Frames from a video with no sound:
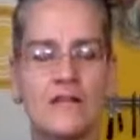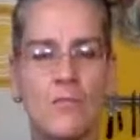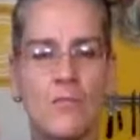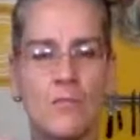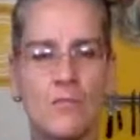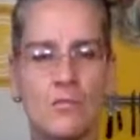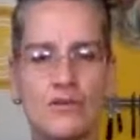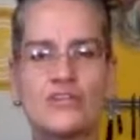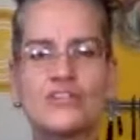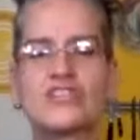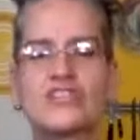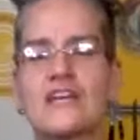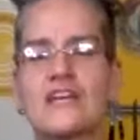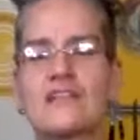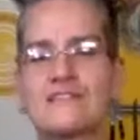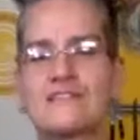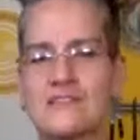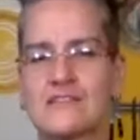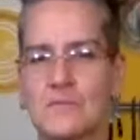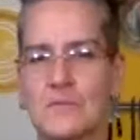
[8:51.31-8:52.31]
Appreciate the
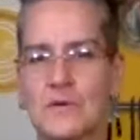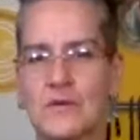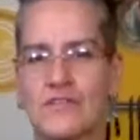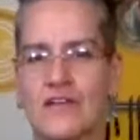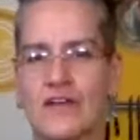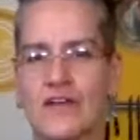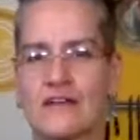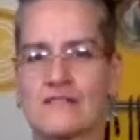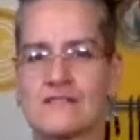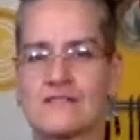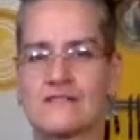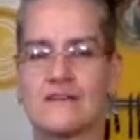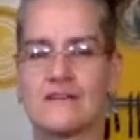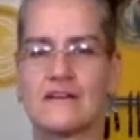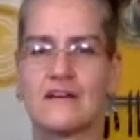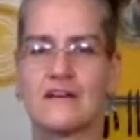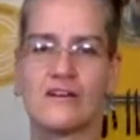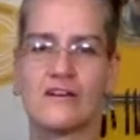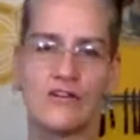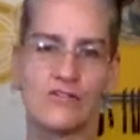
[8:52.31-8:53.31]
simple things.
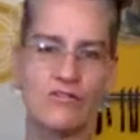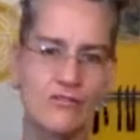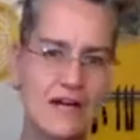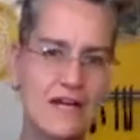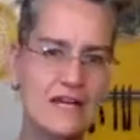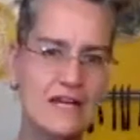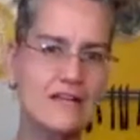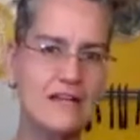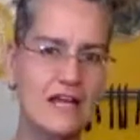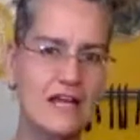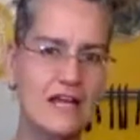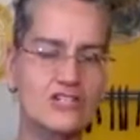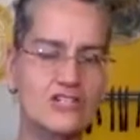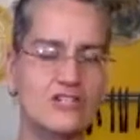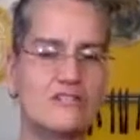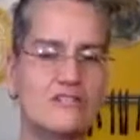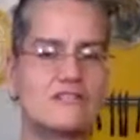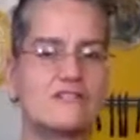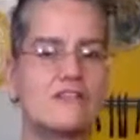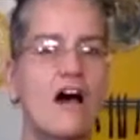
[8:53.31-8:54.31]
Great
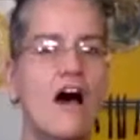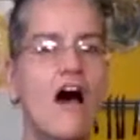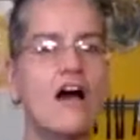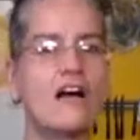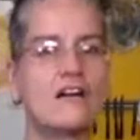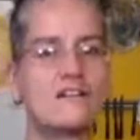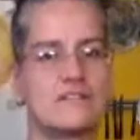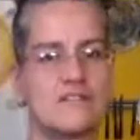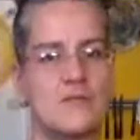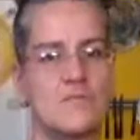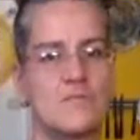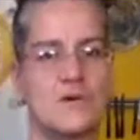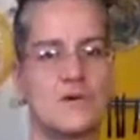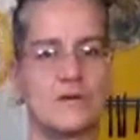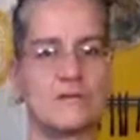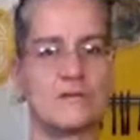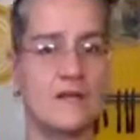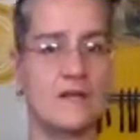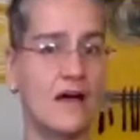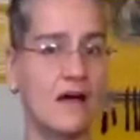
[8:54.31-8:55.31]
connections are
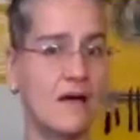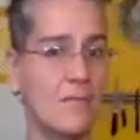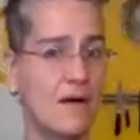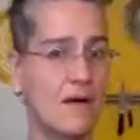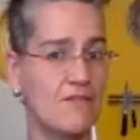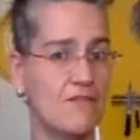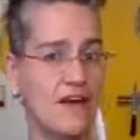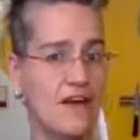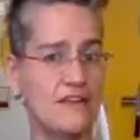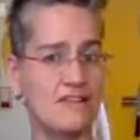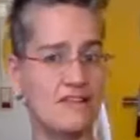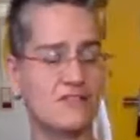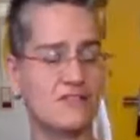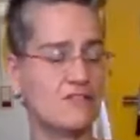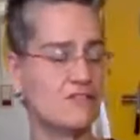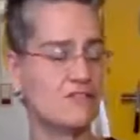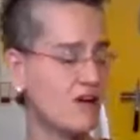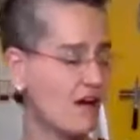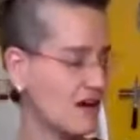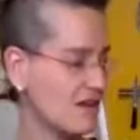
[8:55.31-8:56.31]
simple my fine
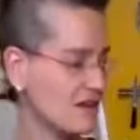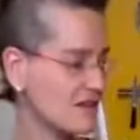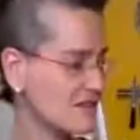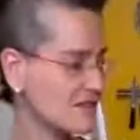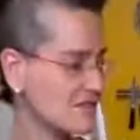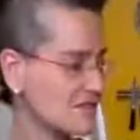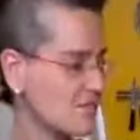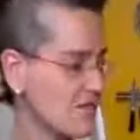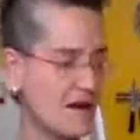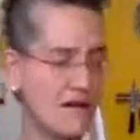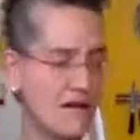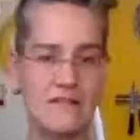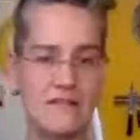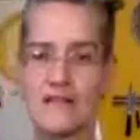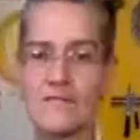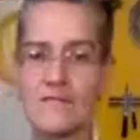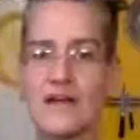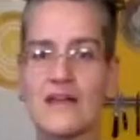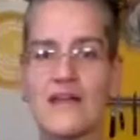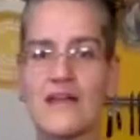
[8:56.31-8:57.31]
studio audience, Mary Lynn,
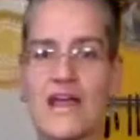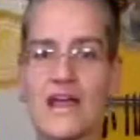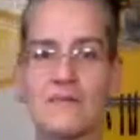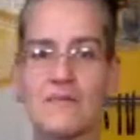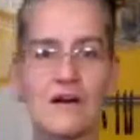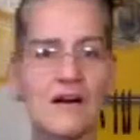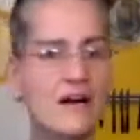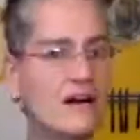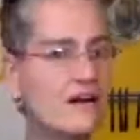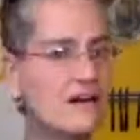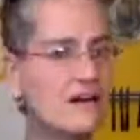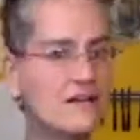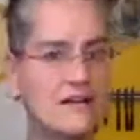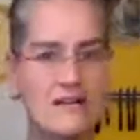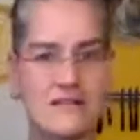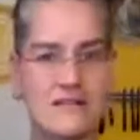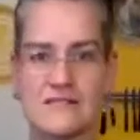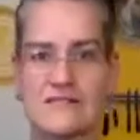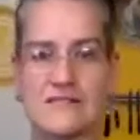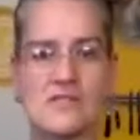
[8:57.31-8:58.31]
my neighbor.
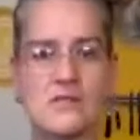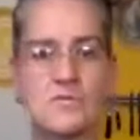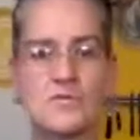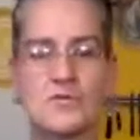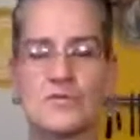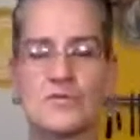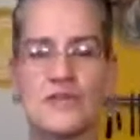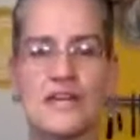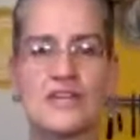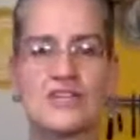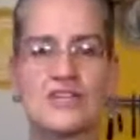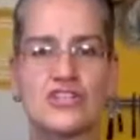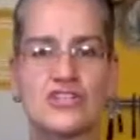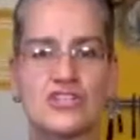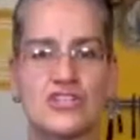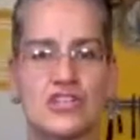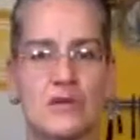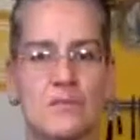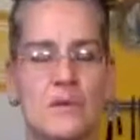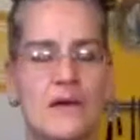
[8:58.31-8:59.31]
It's a simple
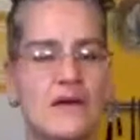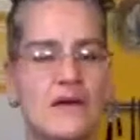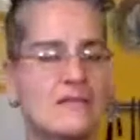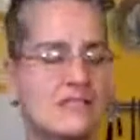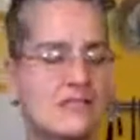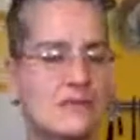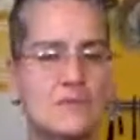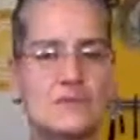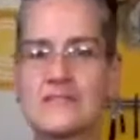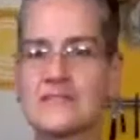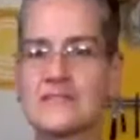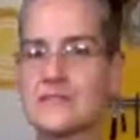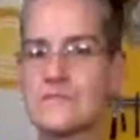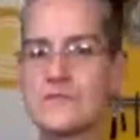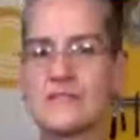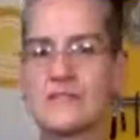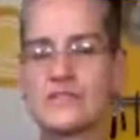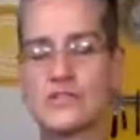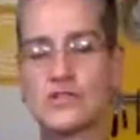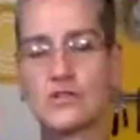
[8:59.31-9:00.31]
relationship. Simple doesn't mean
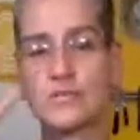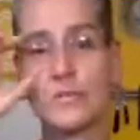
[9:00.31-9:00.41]
stupid.